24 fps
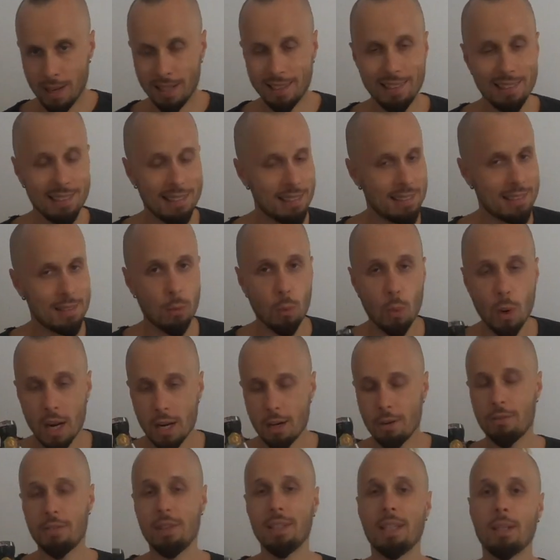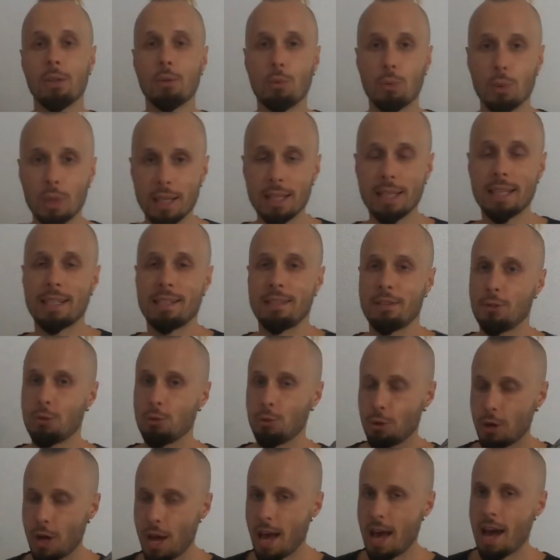At least one of the ingredients
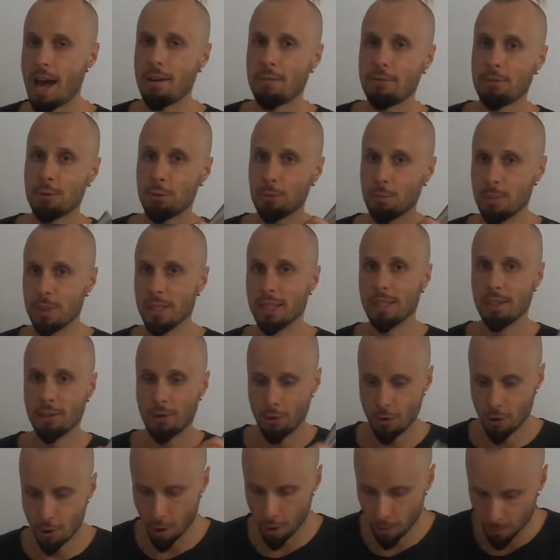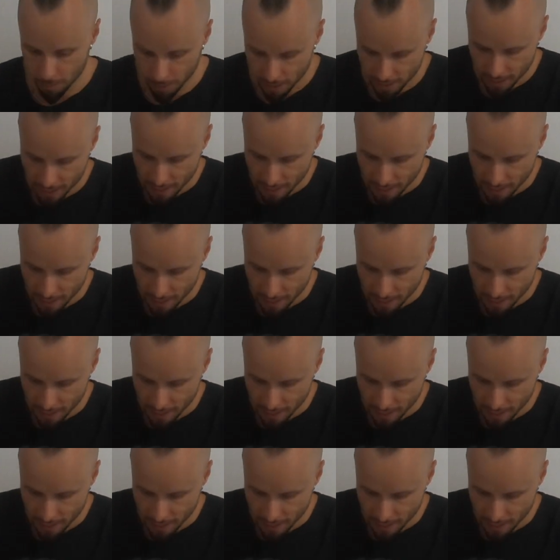should have to be rum,